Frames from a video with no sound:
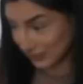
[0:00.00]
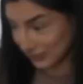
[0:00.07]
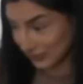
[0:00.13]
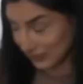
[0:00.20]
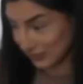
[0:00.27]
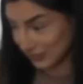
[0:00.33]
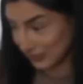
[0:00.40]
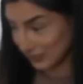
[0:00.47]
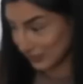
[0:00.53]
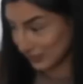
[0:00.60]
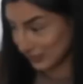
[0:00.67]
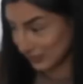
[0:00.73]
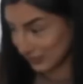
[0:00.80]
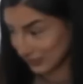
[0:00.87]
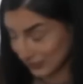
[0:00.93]

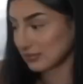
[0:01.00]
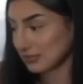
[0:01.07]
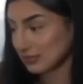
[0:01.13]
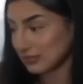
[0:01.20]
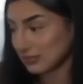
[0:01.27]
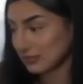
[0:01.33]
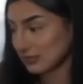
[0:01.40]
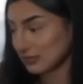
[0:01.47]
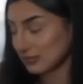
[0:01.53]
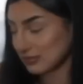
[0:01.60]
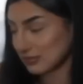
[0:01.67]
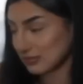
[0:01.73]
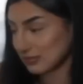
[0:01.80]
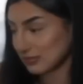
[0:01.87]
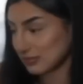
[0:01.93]

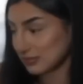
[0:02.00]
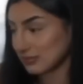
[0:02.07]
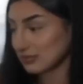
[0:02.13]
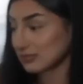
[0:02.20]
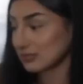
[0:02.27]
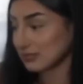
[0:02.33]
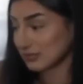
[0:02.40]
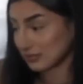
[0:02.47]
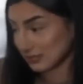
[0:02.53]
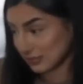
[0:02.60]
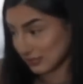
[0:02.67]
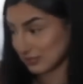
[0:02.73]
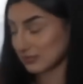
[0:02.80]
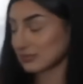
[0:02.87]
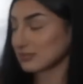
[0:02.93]

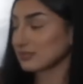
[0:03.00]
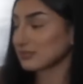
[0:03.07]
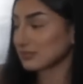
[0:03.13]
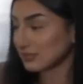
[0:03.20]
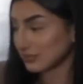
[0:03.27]
This person isn't speaking.